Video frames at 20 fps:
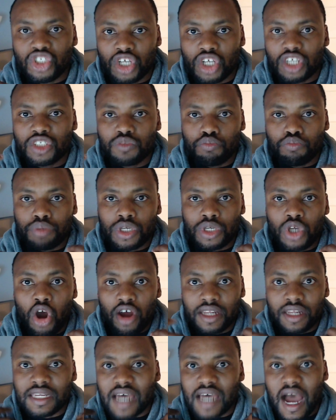is
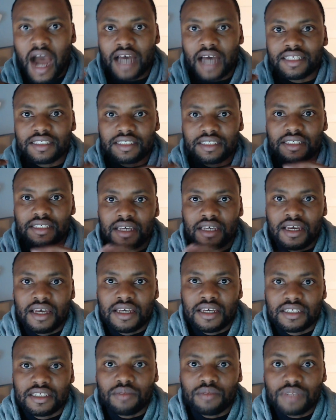just beyond us.